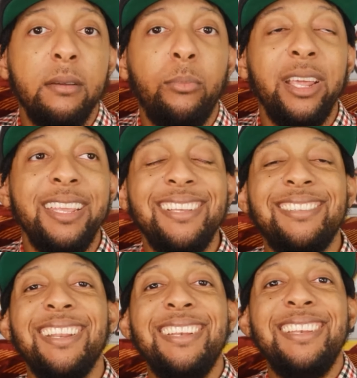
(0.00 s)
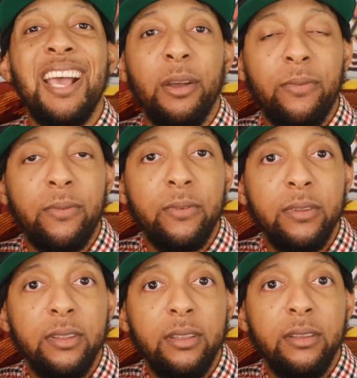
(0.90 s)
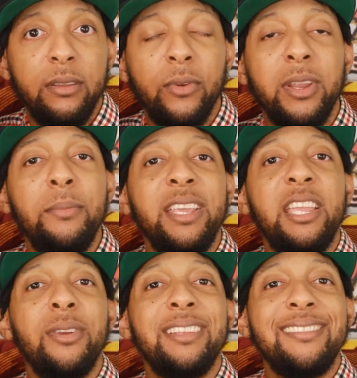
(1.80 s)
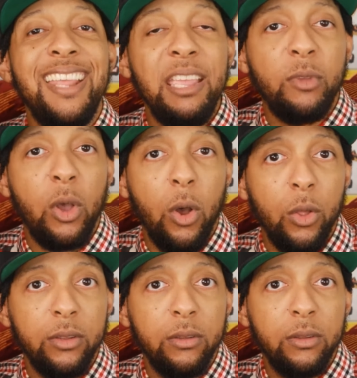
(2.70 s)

but is it enough for him to hear his name called